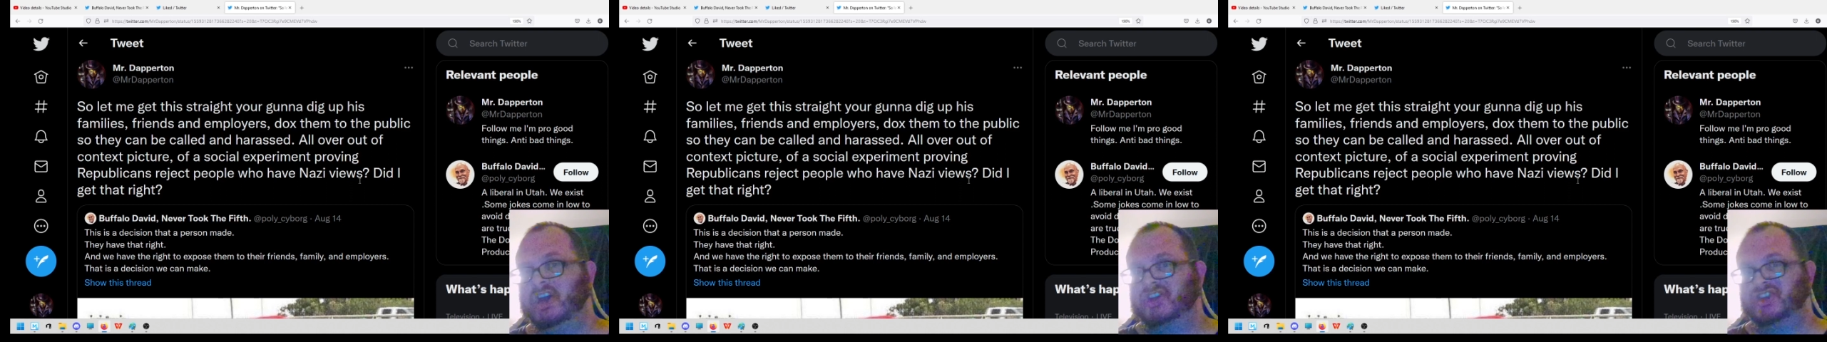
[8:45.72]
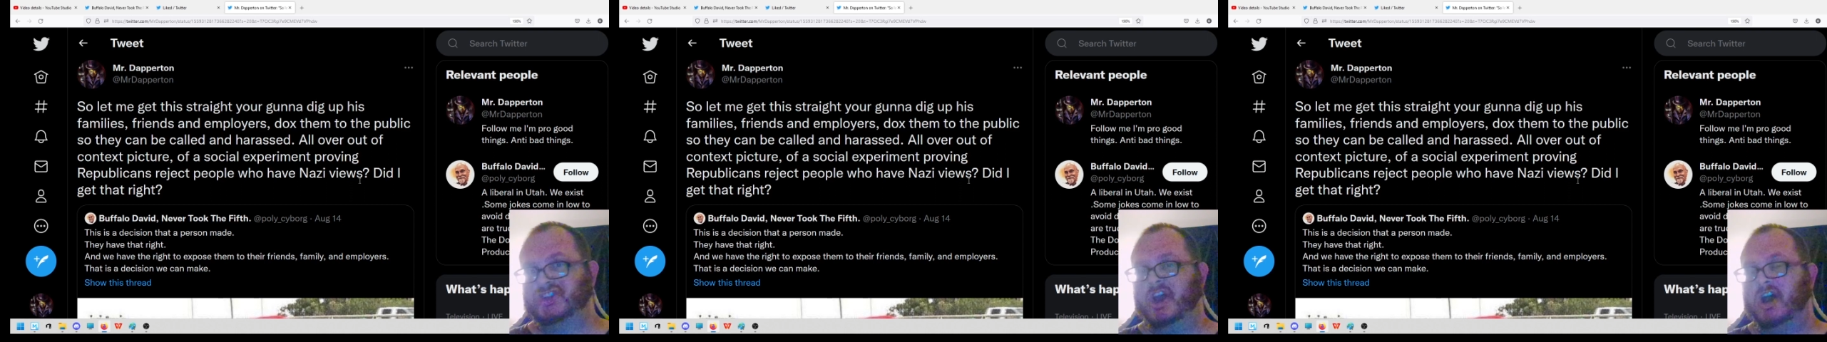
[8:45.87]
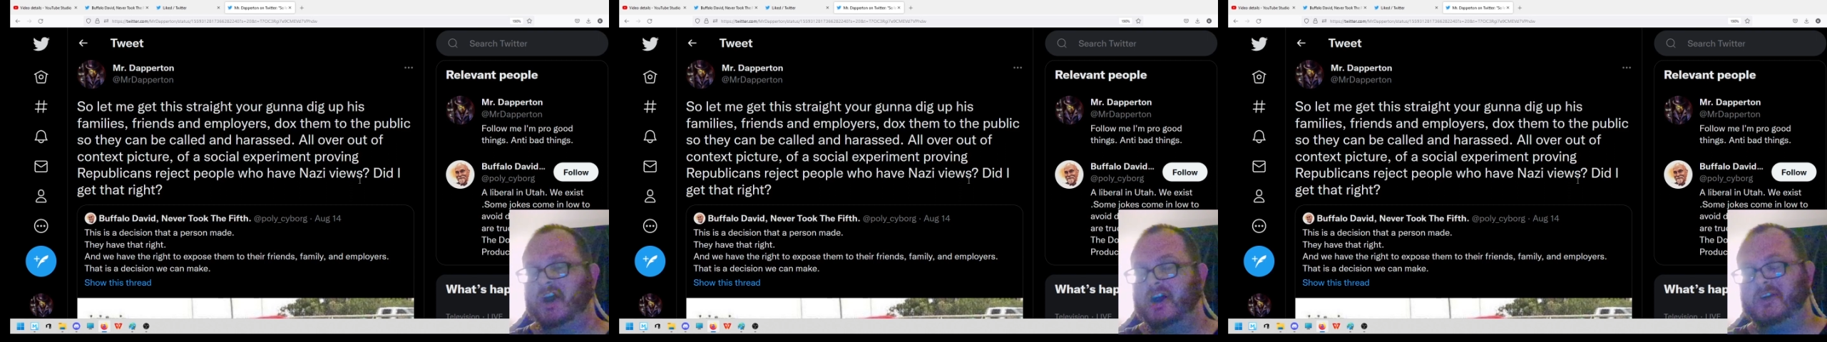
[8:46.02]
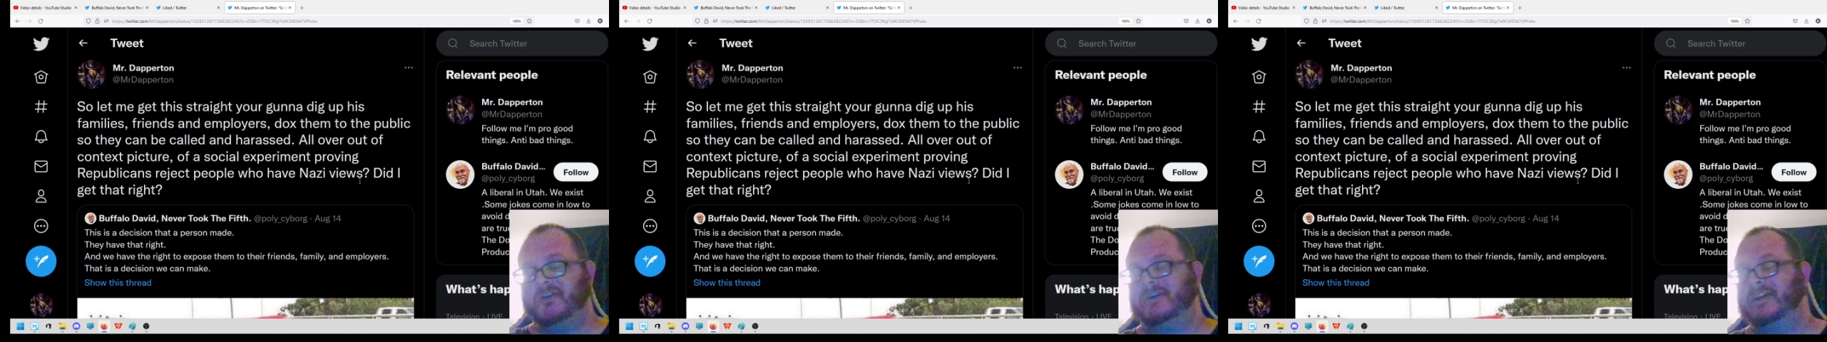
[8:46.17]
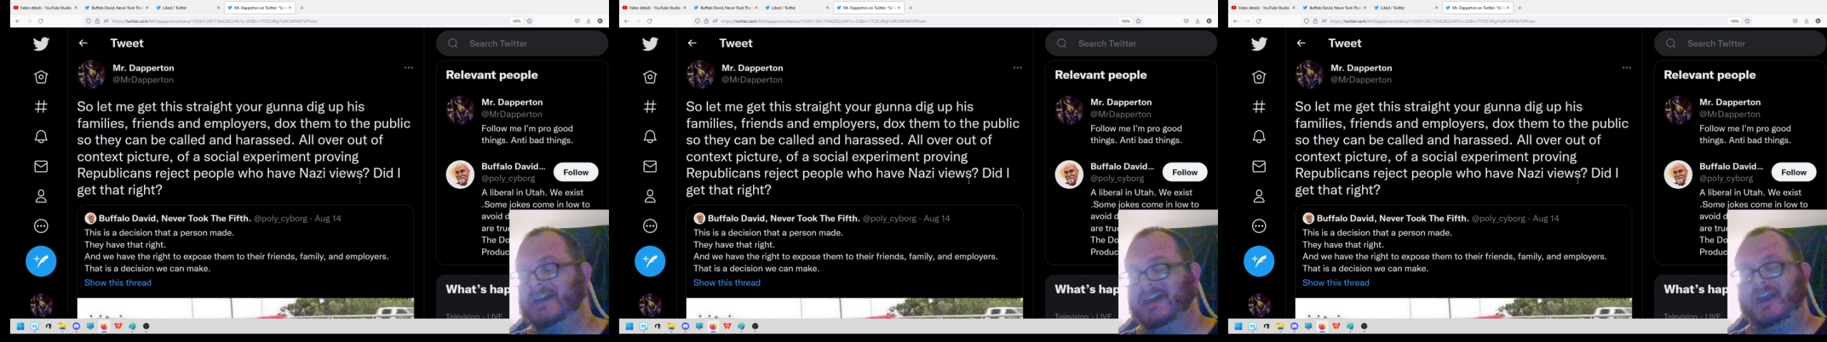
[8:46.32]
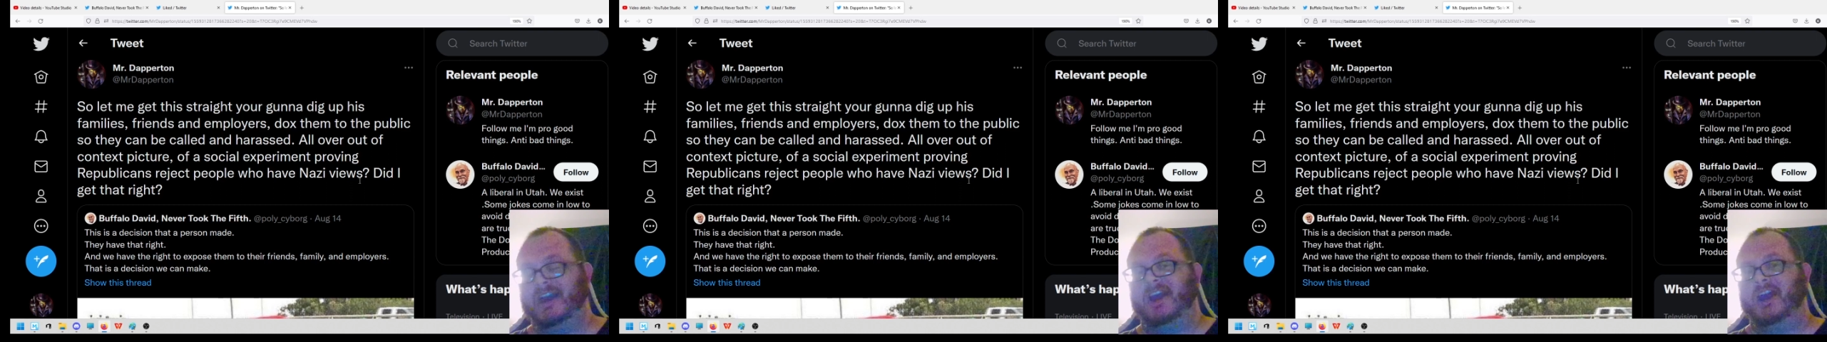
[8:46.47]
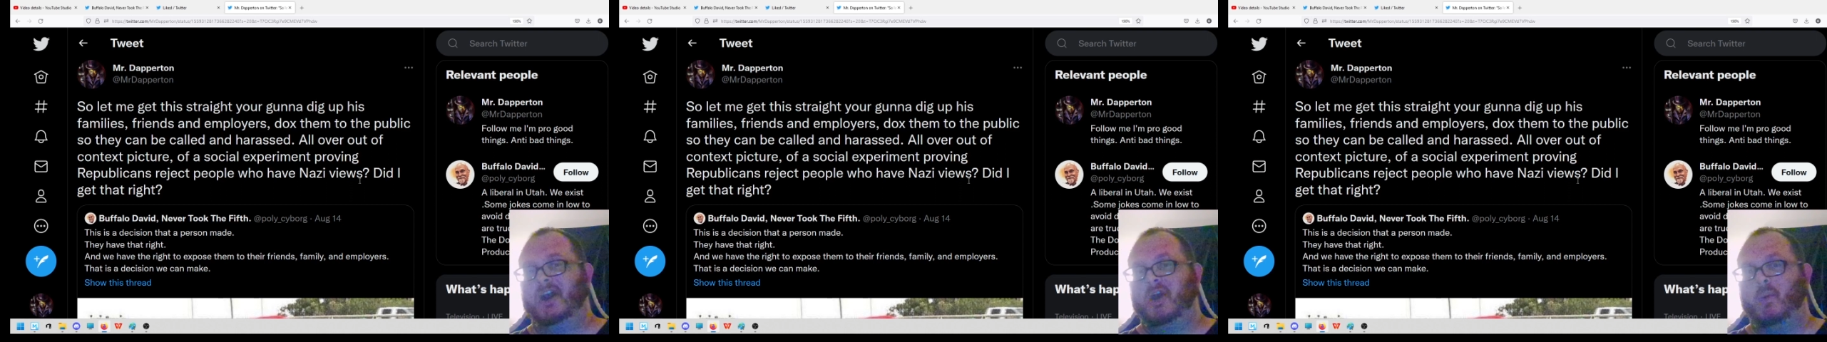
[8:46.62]
So
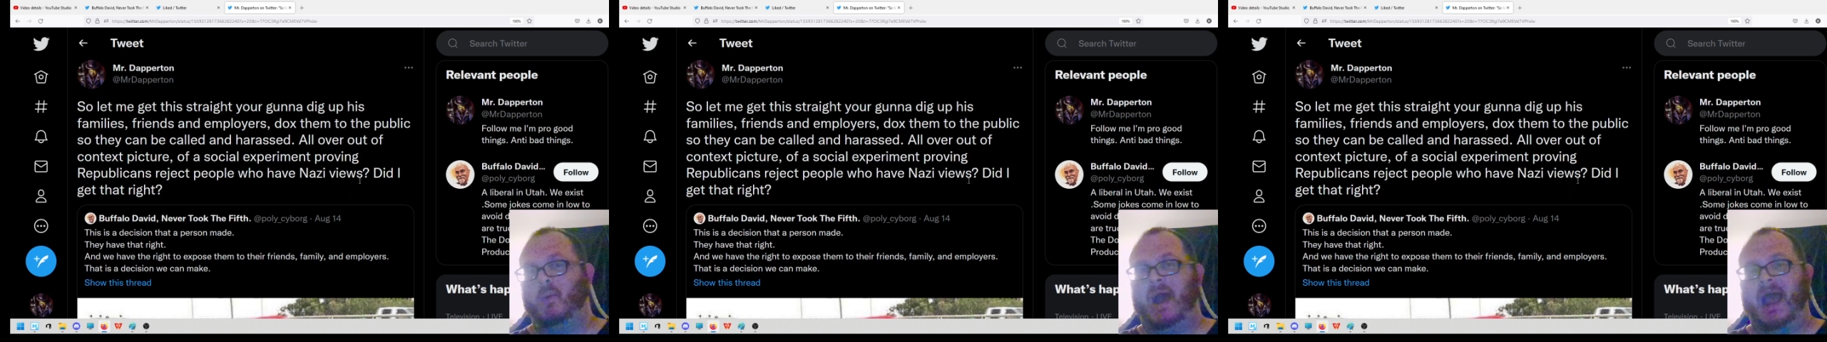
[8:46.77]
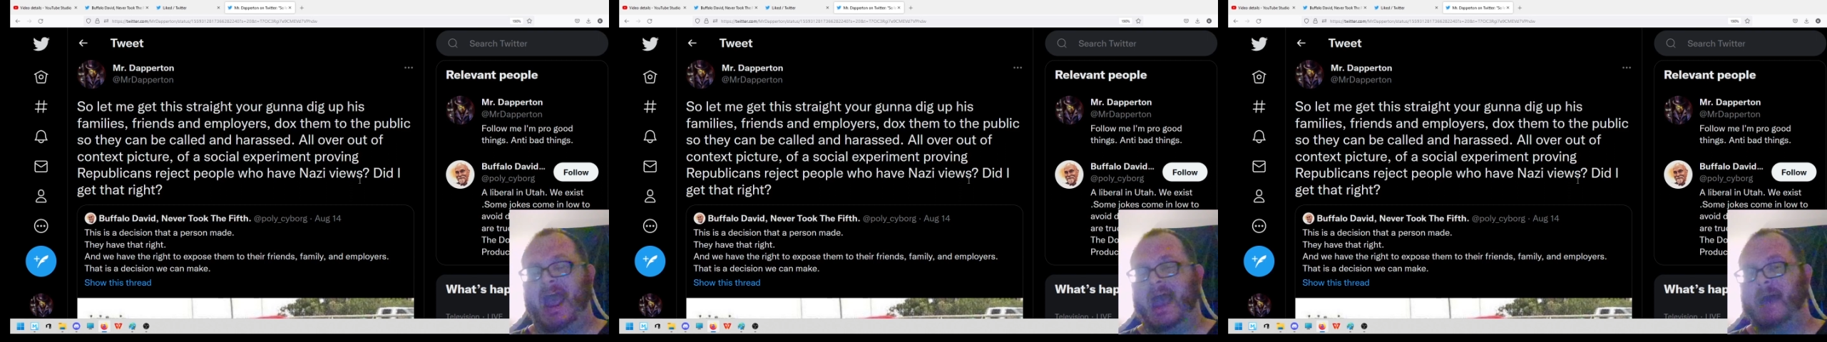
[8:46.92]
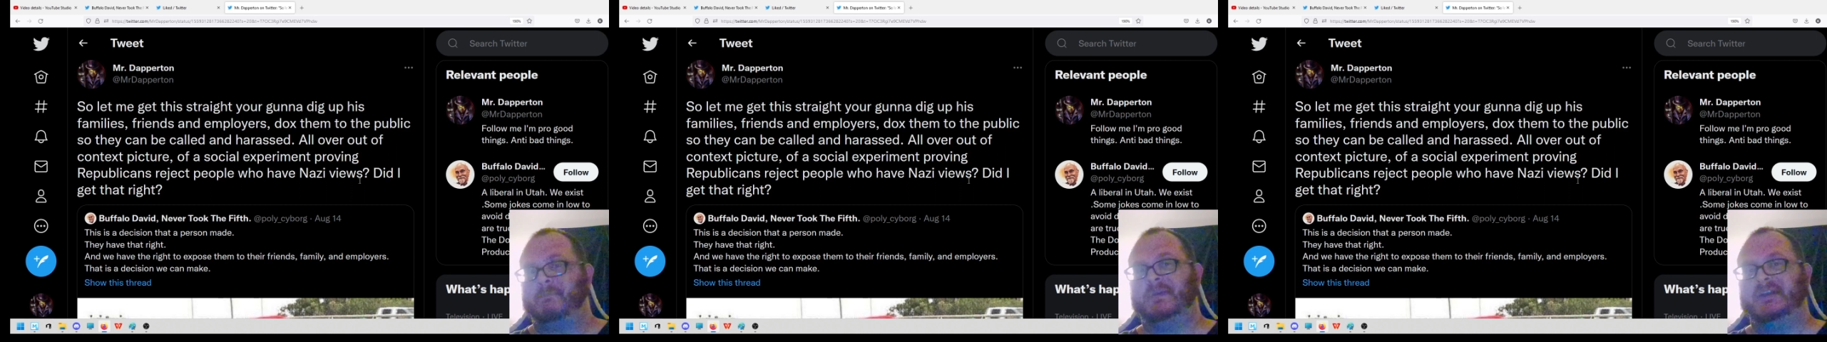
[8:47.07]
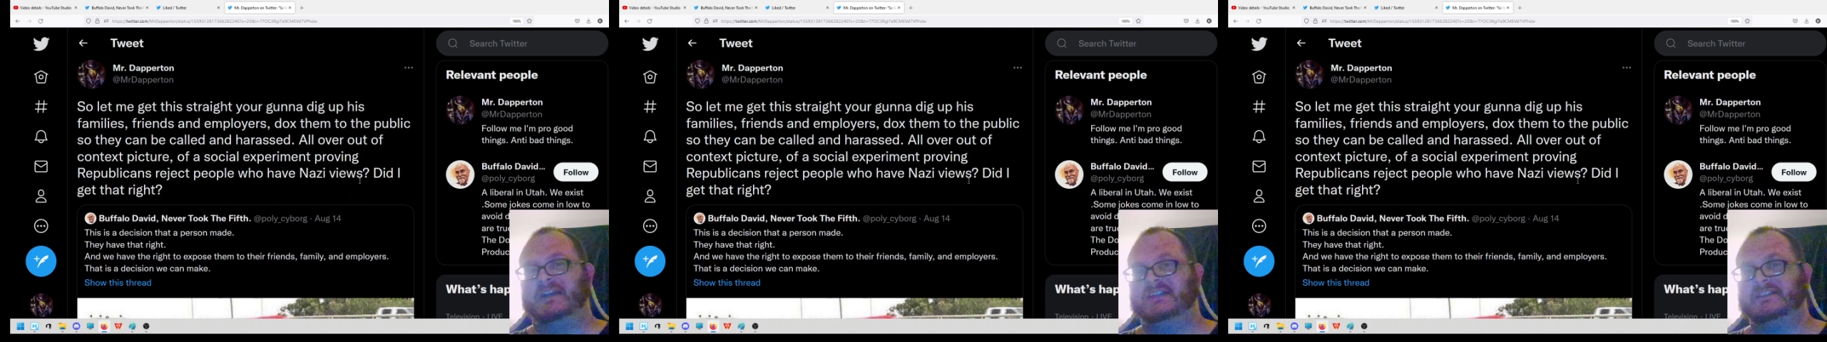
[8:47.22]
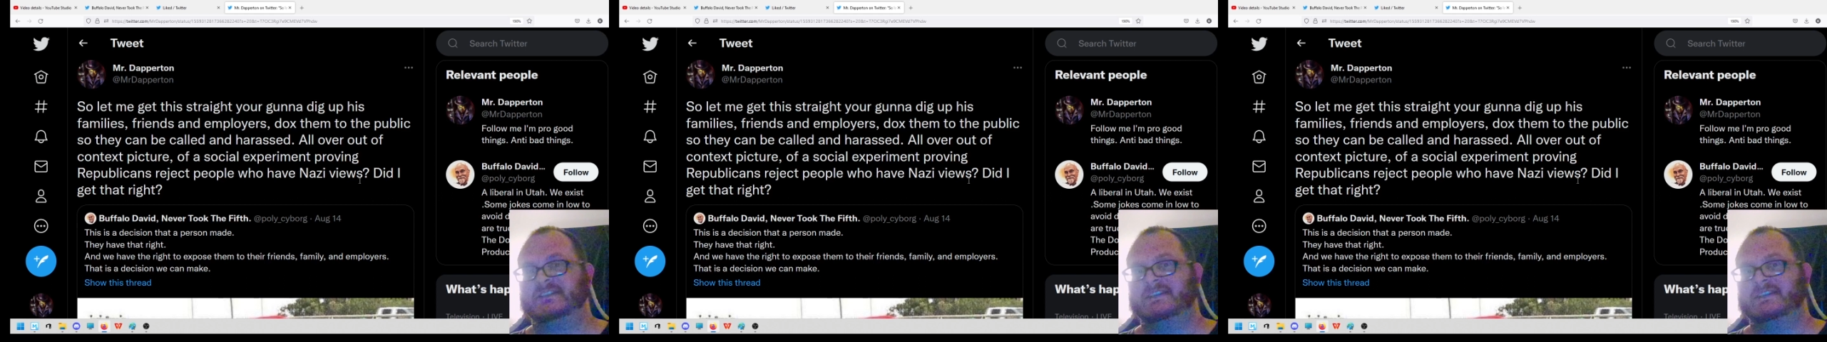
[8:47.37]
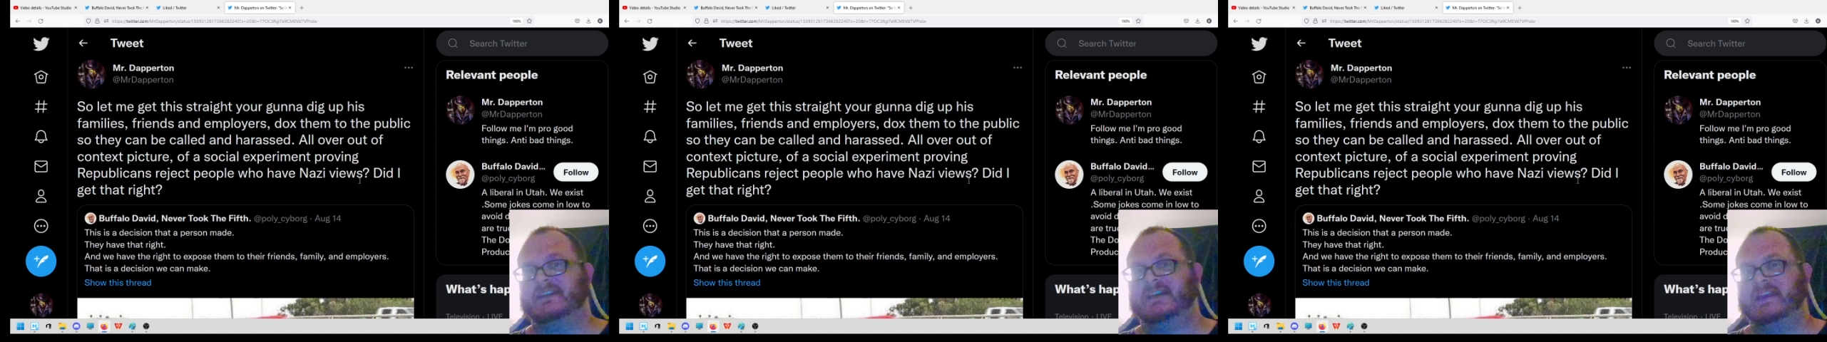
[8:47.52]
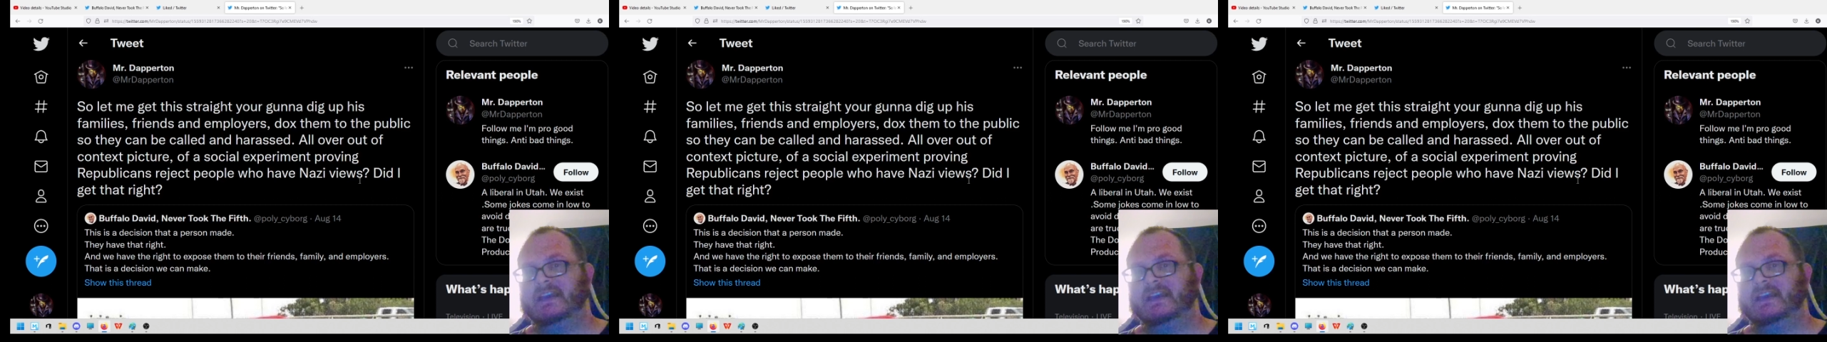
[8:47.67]
what happens